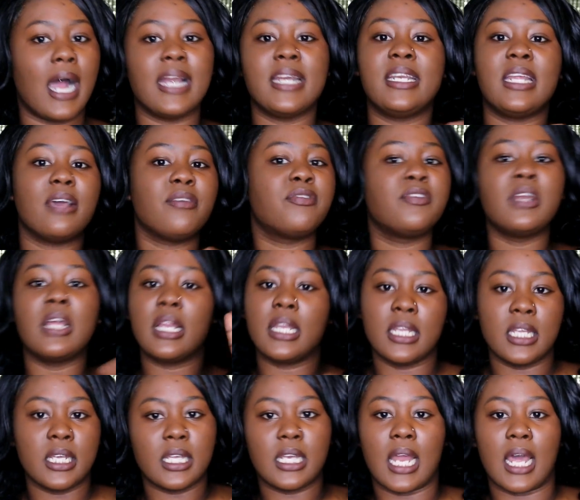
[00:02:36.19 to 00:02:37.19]
I
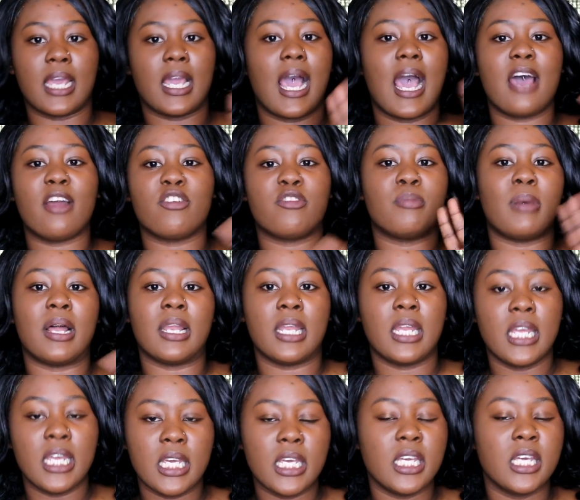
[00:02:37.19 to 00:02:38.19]
definitely, like, out of my
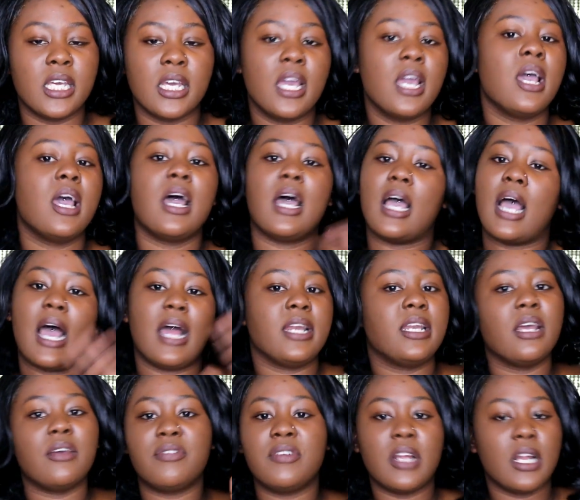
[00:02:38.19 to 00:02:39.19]
league, I
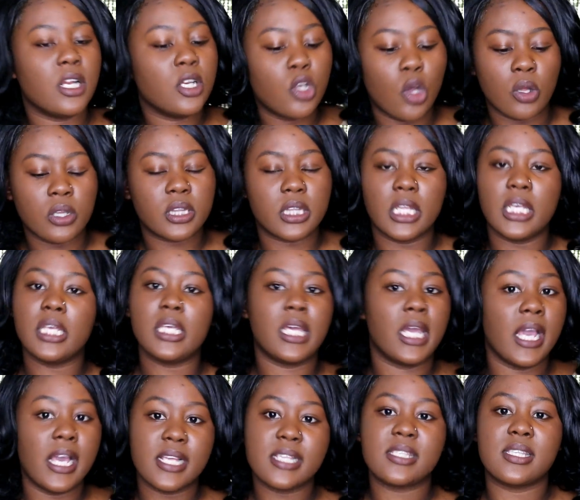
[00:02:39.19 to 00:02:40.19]
definitely don't think
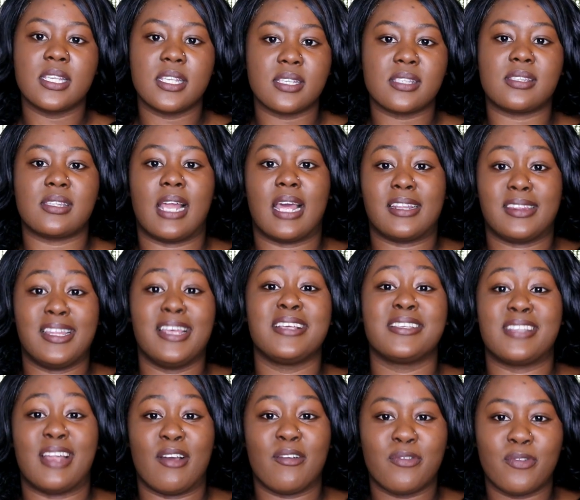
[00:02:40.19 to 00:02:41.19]
cases, like things
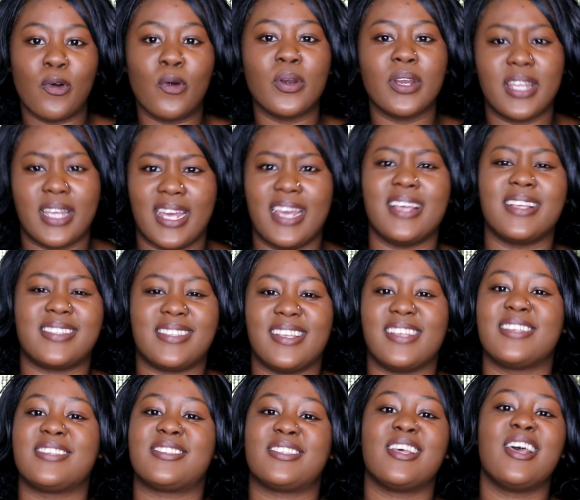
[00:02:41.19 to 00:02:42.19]
like phone
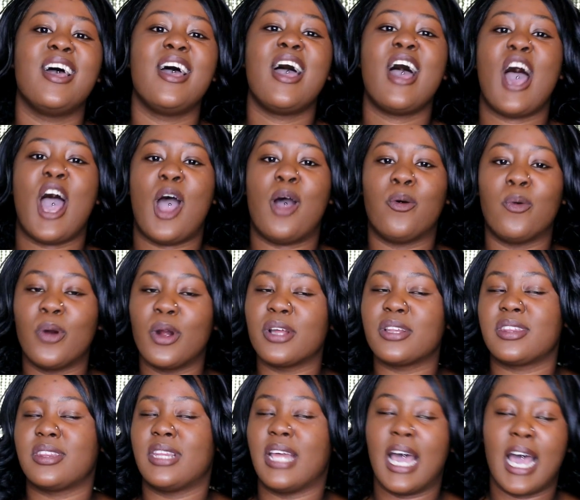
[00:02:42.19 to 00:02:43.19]
cases, are worth
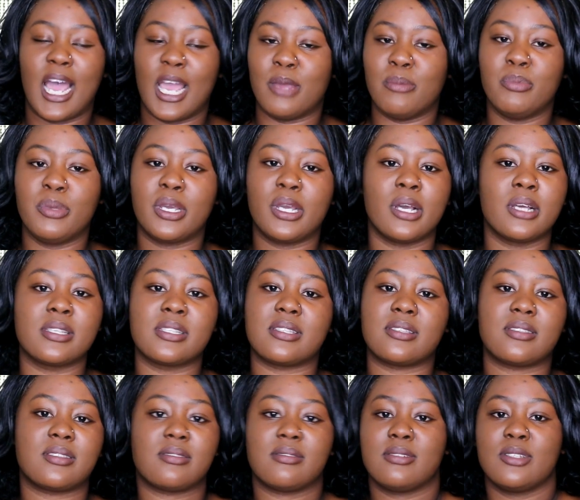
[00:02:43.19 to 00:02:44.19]
the hype,
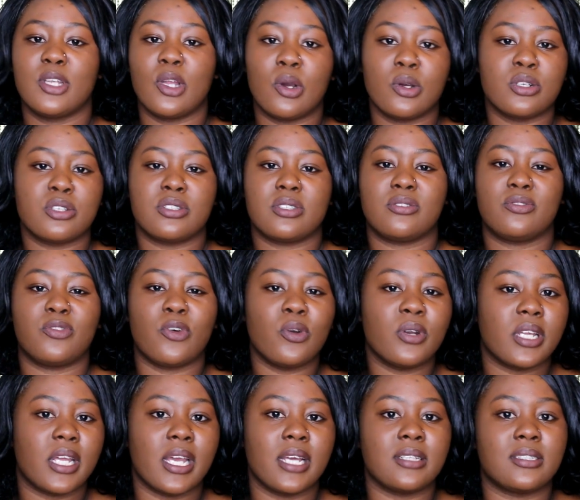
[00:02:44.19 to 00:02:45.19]
because, you know,
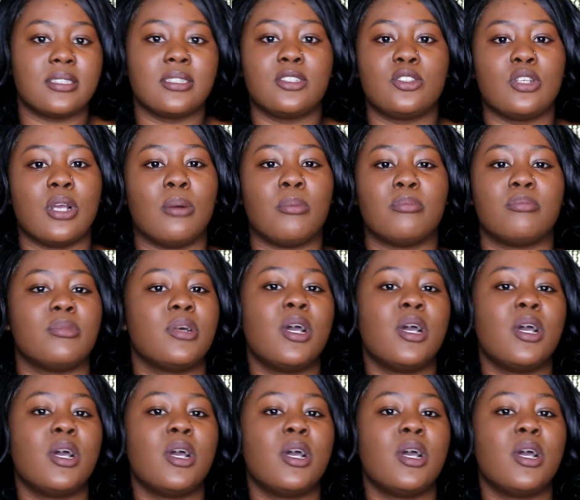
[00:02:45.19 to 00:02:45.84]
phone cases, you're,